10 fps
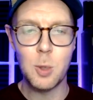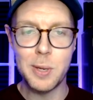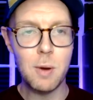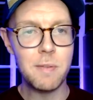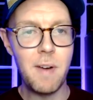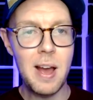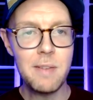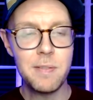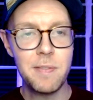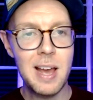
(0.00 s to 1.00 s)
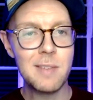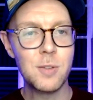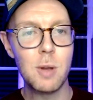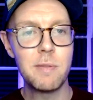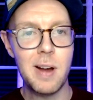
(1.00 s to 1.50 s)
So we go 5 for
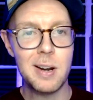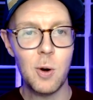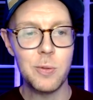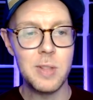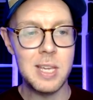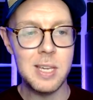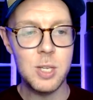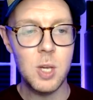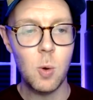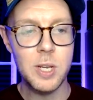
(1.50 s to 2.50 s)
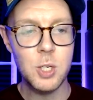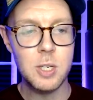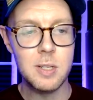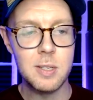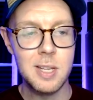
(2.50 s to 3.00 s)
5 so far on the easy
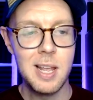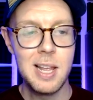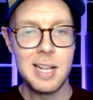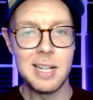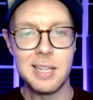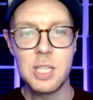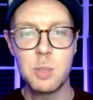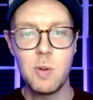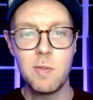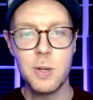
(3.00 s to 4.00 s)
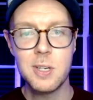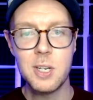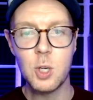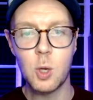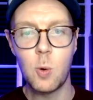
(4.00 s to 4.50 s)
questions. Let's move
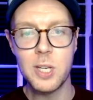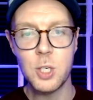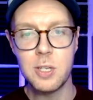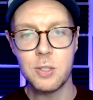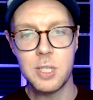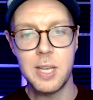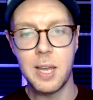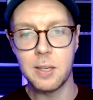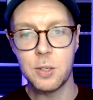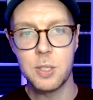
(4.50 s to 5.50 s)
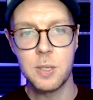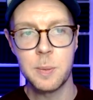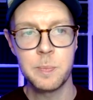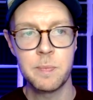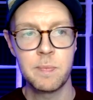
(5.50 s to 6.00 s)
on to question 6.
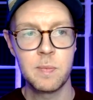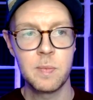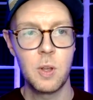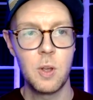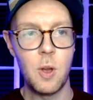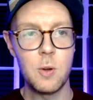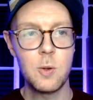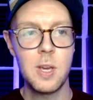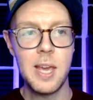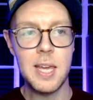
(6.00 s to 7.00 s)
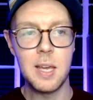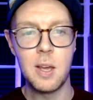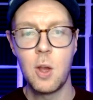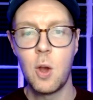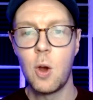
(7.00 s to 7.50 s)

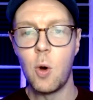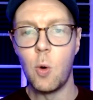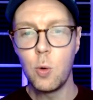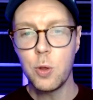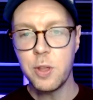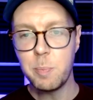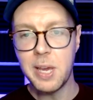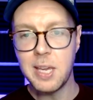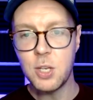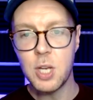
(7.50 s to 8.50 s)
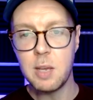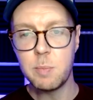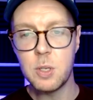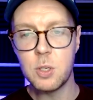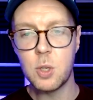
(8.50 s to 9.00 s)
Okay. Author Becky
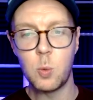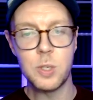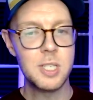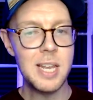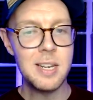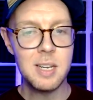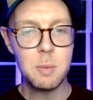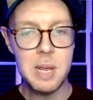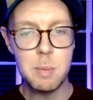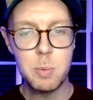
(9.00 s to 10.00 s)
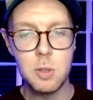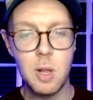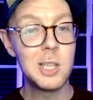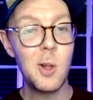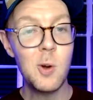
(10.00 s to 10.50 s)
Chambers was sending
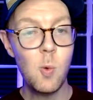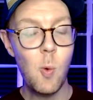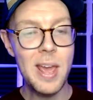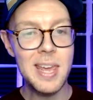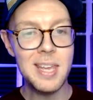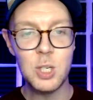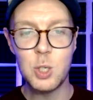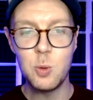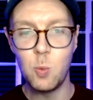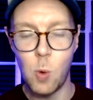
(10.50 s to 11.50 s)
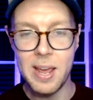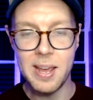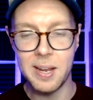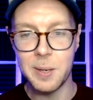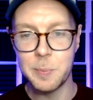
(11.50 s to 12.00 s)
people a long way to
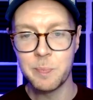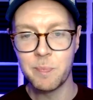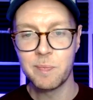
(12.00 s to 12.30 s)
where?